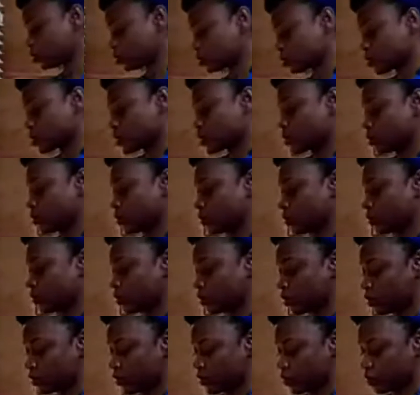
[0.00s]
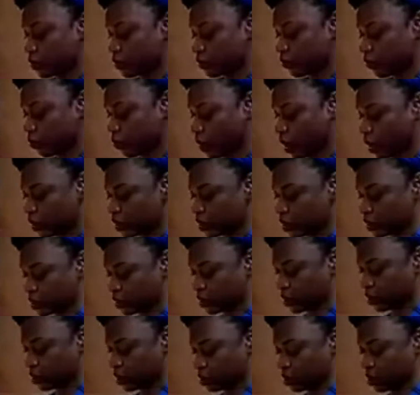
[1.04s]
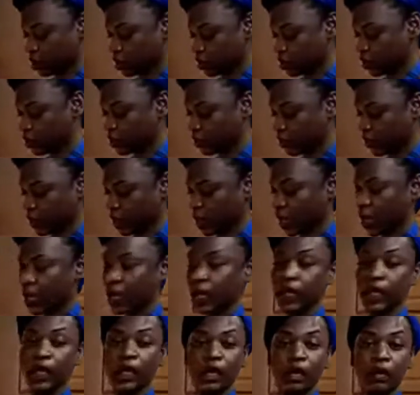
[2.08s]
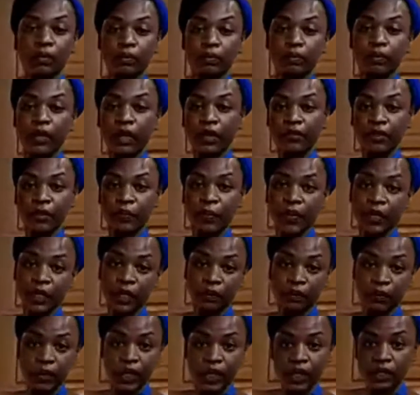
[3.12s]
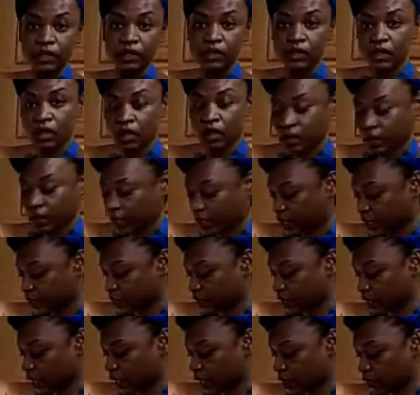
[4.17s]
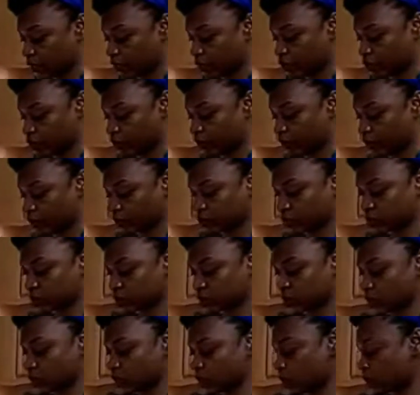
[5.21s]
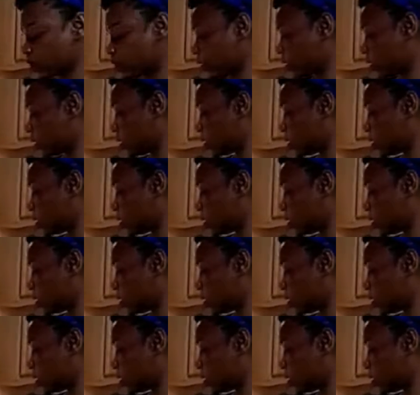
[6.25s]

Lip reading: So those are washed know that I love the pink Himalayan salt. It has 84 minerals in it.